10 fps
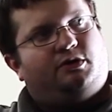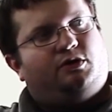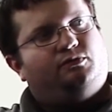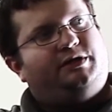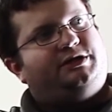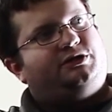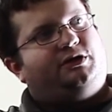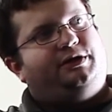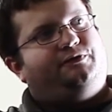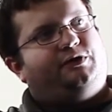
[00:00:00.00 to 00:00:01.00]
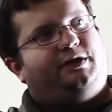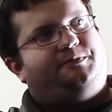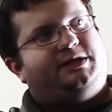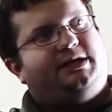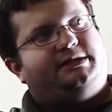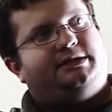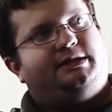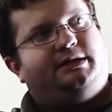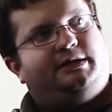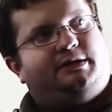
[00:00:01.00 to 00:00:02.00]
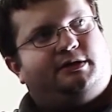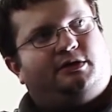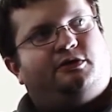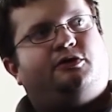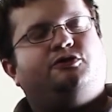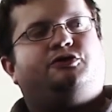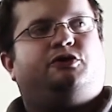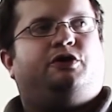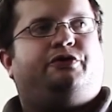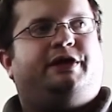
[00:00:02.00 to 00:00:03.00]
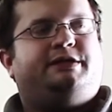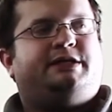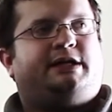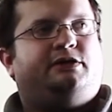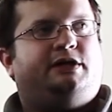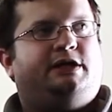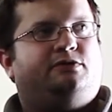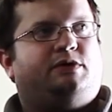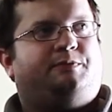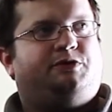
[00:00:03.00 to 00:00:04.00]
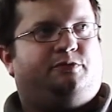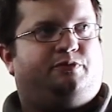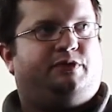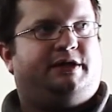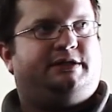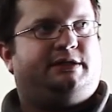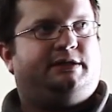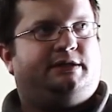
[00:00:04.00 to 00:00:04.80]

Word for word: or restarting for updates, those are all things that could interrupt your print